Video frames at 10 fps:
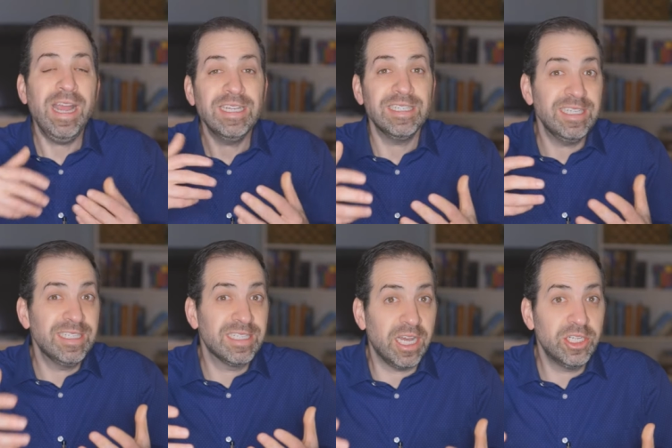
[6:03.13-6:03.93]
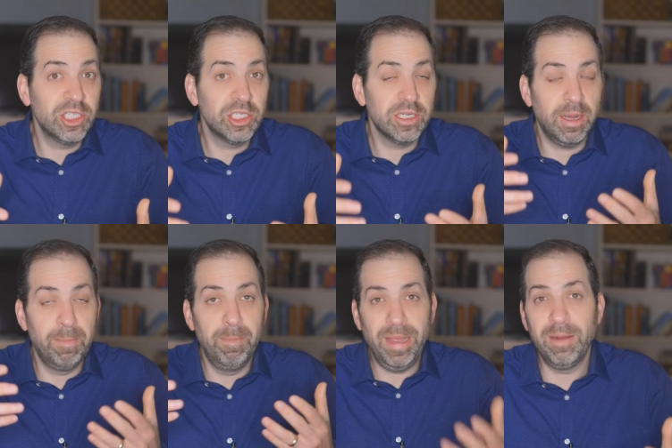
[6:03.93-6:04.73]
is this such a
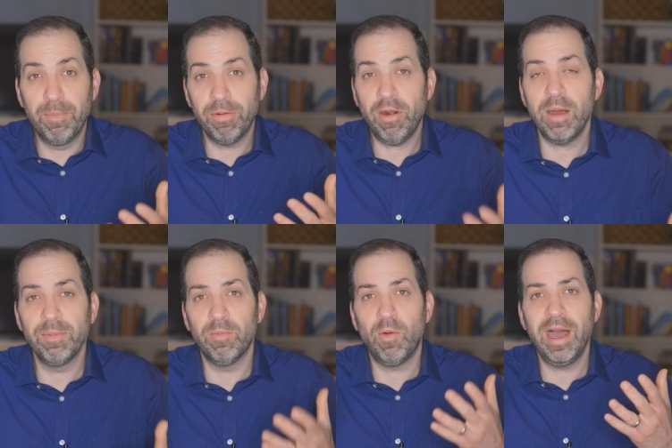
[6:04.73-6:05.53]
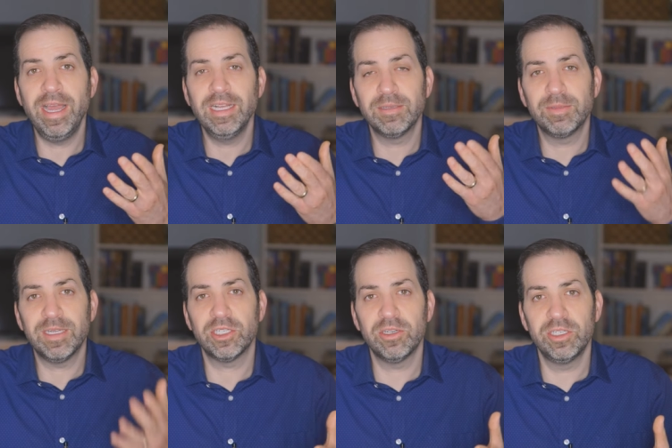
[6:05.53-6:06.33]
big problem? Why is
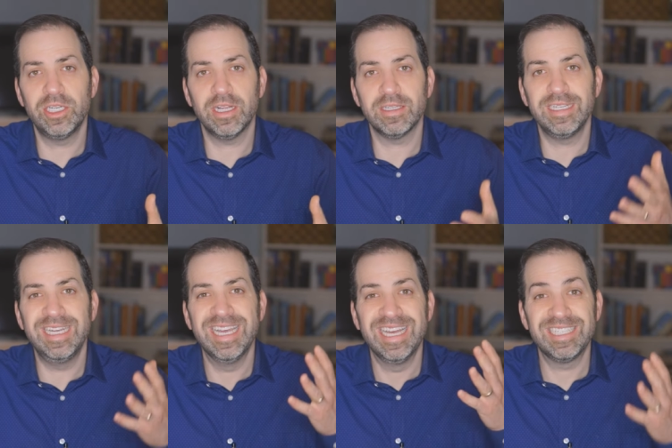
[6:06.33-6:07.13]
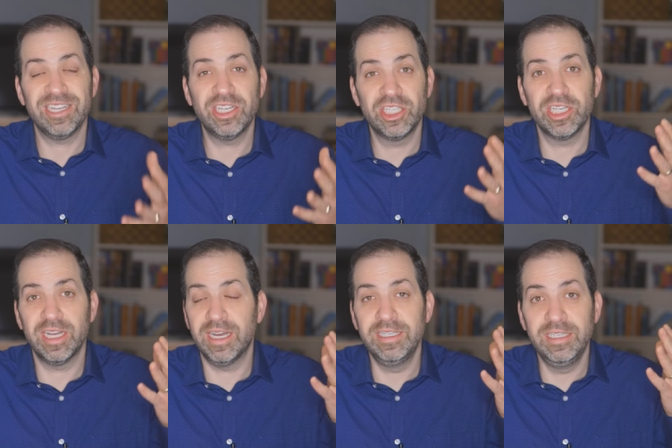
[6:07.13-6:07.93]
obsessional jealousy such
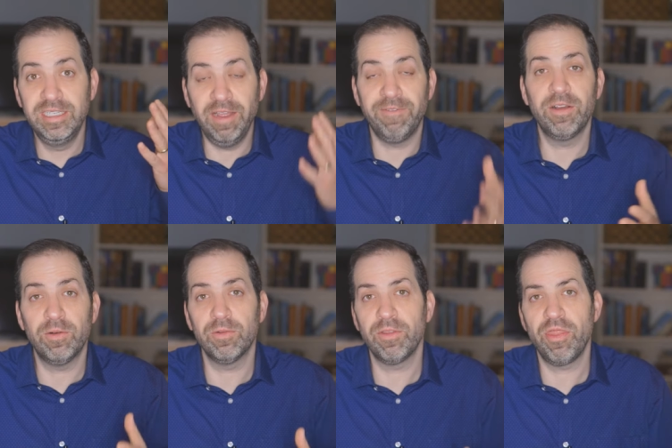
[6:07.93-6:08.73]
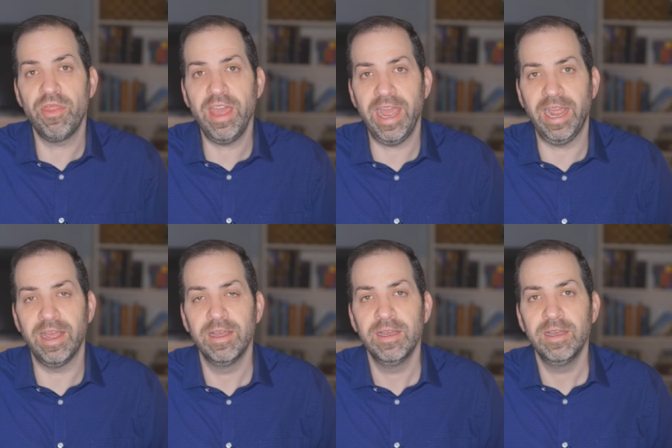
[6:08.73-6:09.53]
a difficult thing?
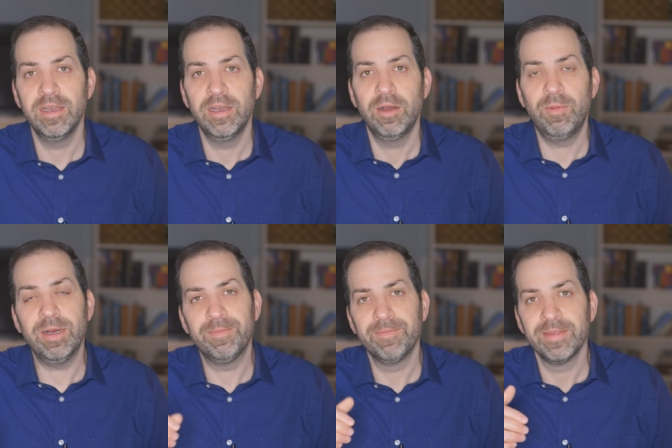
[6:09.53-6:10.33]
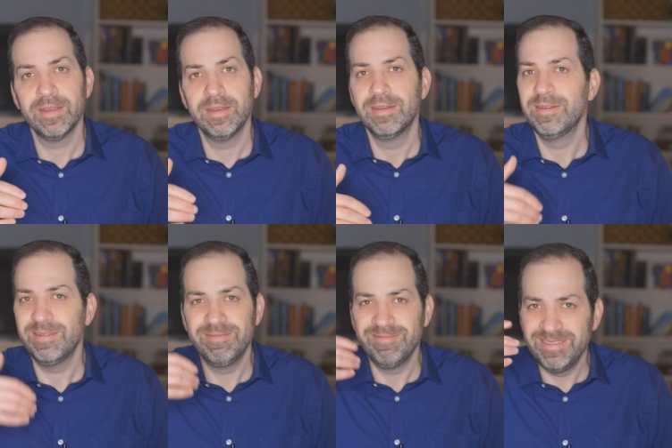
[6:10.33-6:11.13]
Well,
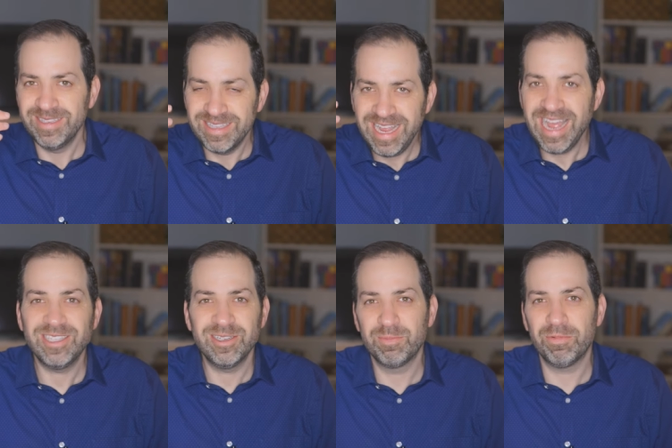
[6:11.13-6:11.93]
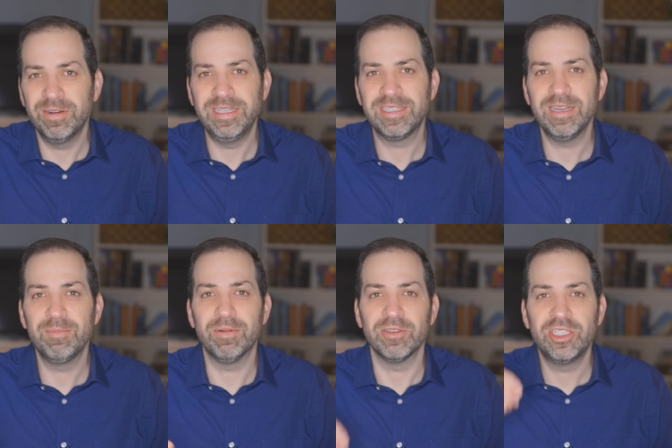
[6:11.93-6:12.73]
the answer is pretty
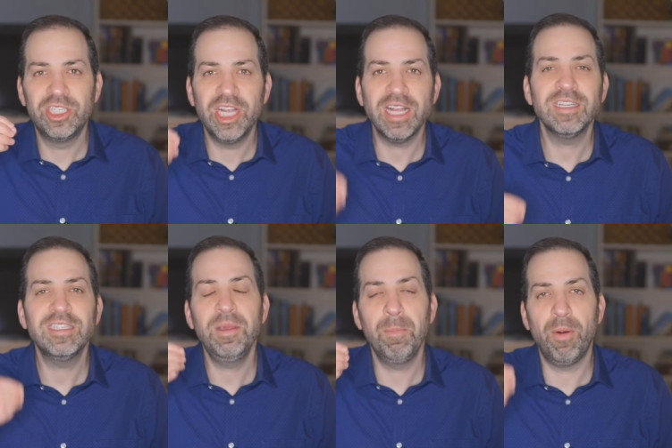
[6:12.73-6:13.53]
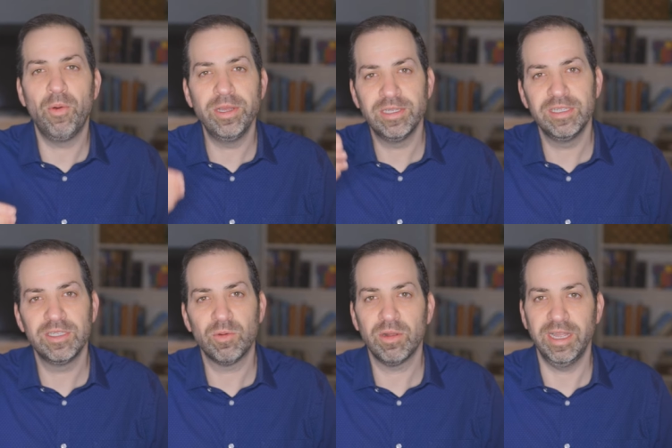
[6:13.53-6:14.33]
simple jealousy poisons
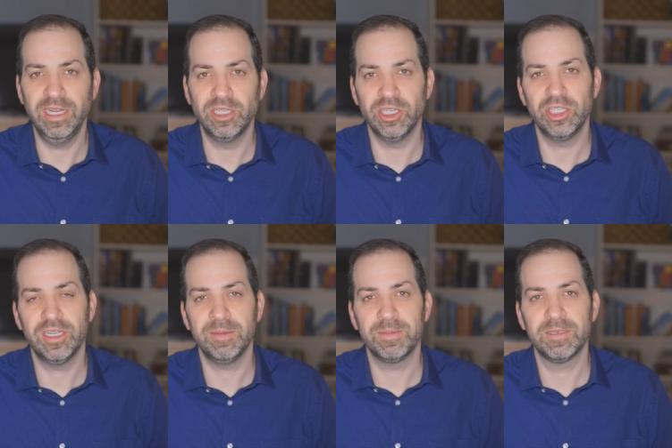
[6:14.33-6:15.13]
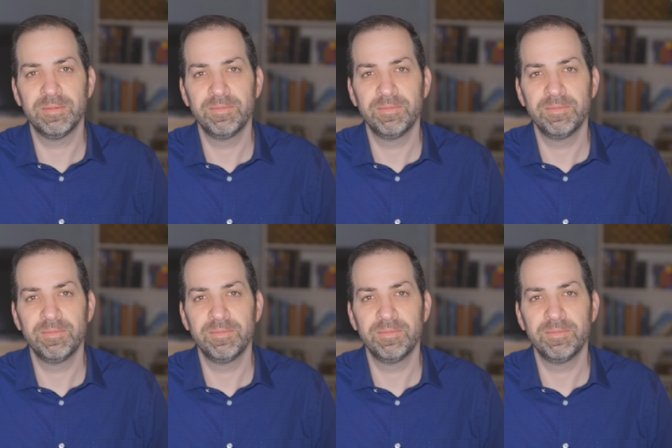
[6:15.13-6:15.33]
relationships.